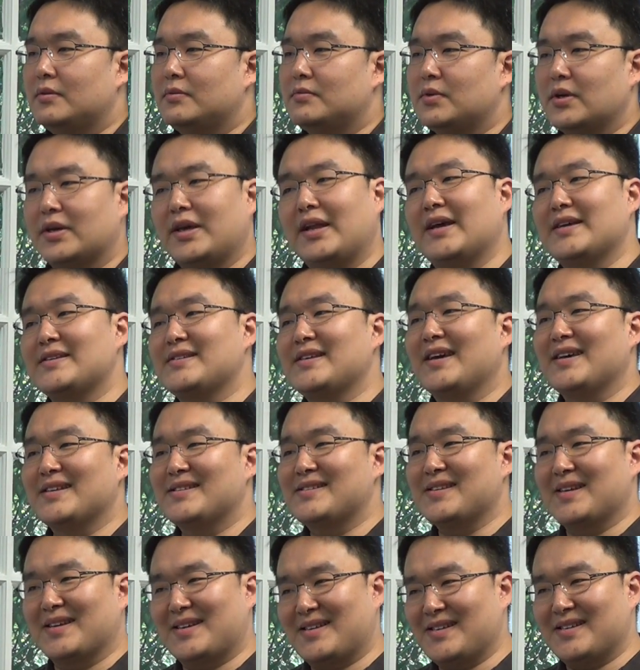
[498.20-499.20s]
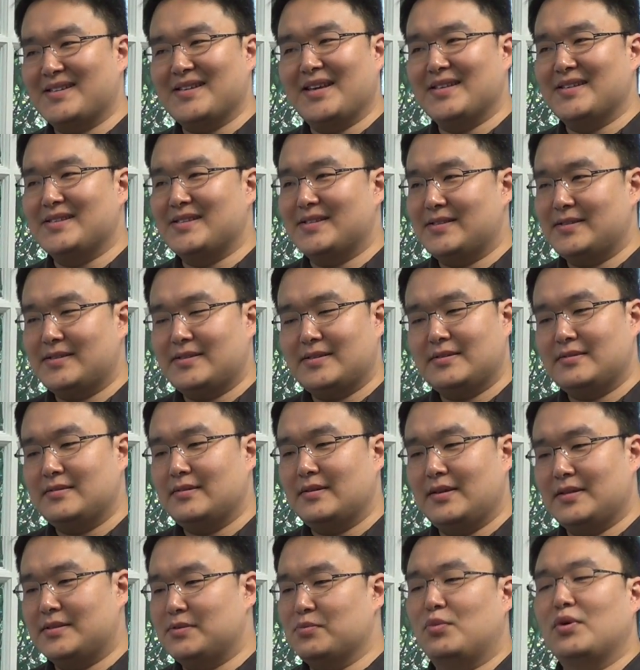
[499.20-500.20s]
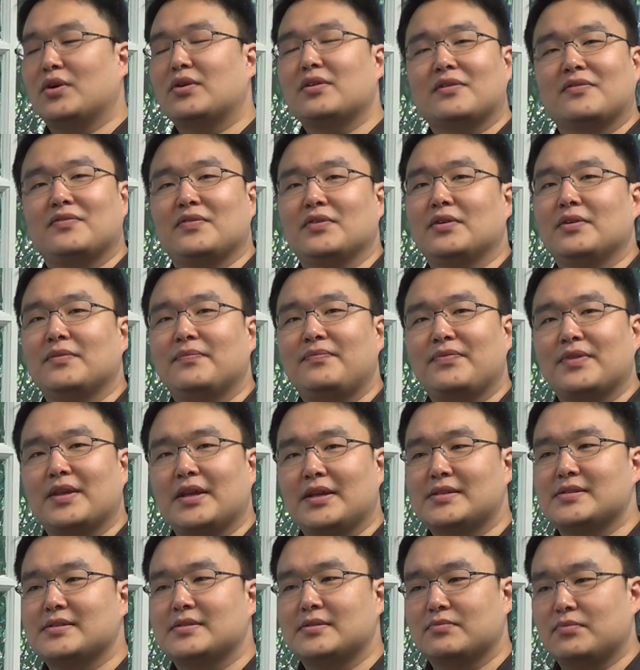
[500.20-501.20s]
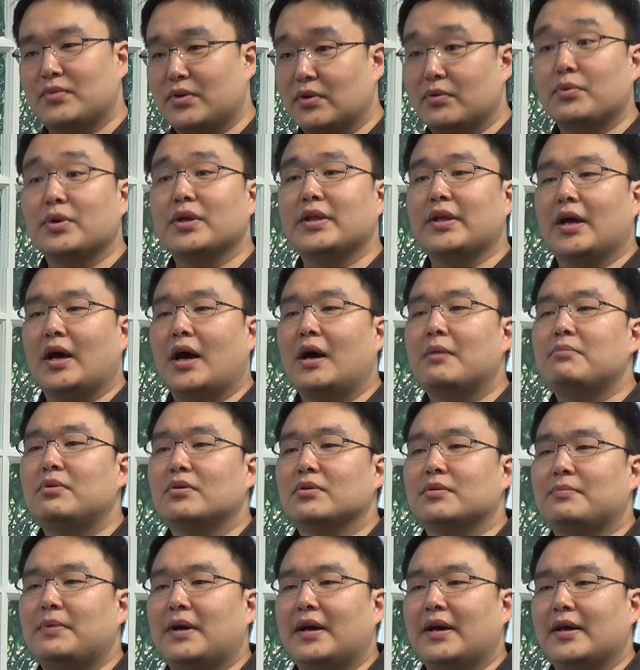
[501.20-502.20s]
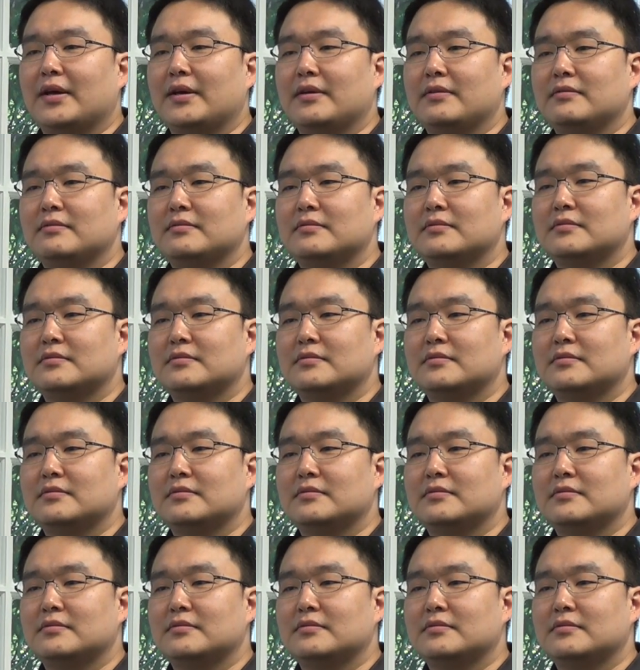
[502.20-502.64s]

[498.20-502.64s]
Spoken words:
what can I say? It's like, it's wonderful. We're really humbled by